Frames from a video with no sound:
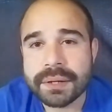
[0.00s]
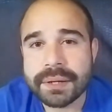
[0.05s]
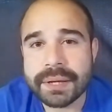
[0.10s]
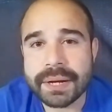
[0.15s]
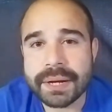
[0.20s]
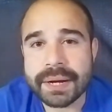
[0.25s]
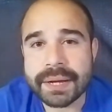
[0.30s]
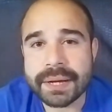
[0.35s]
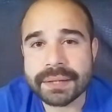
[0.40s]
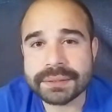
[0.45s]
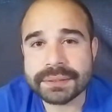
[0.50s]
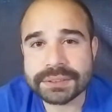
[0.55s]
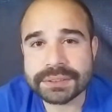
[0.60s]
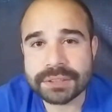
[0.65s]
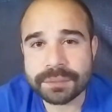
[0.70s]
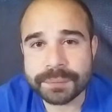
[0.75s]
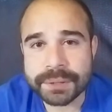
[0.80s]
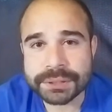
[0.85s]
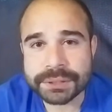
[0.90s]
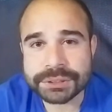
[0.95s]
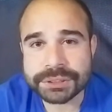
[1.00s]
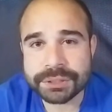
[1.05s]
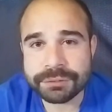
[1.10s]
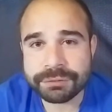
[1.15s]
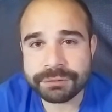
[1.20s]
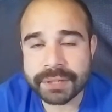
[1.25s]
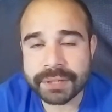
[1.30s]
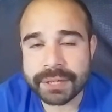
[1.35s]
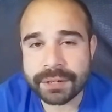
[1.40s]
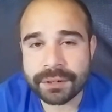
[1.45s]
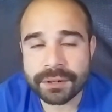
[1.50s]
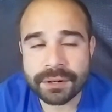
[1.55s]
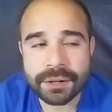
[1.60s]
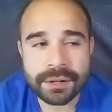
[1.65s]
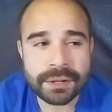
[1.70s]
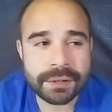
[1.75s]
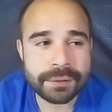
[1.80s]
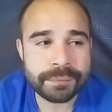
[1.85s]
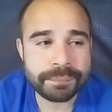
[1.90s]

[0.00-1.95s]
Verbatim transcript: and I got to start my shift later on.